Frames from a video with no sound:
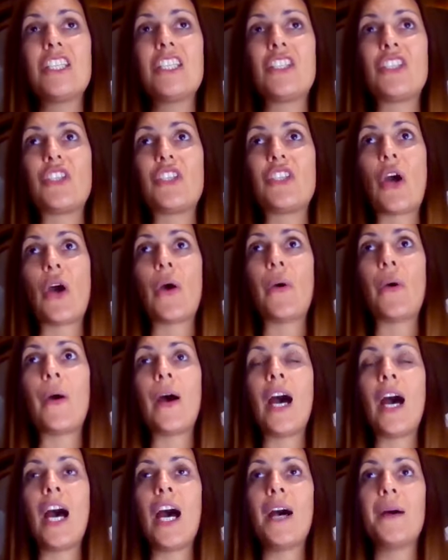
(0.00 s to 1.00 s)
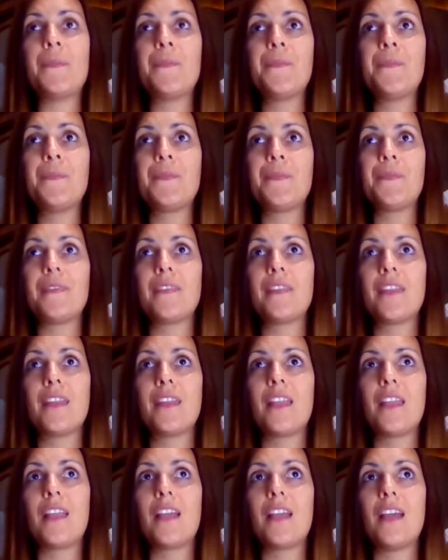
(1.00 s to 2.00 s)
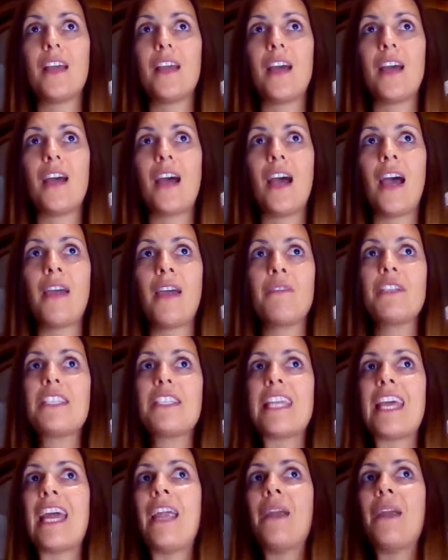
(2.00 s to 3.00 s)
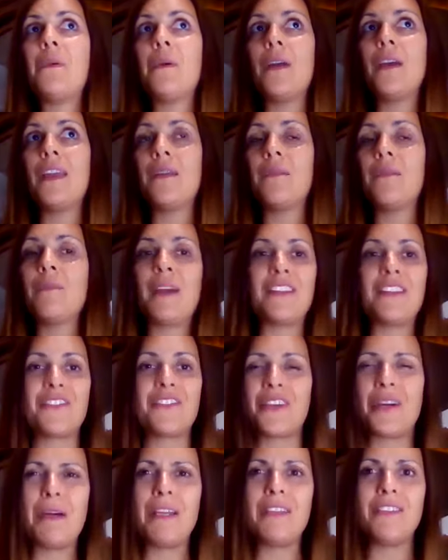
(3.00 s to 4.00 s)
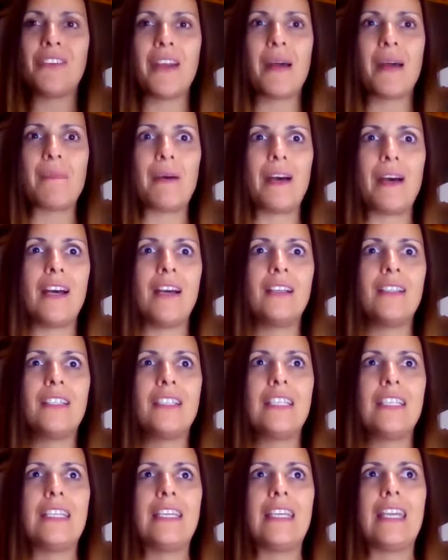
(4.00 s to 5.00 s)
So I was there in my trauma drama.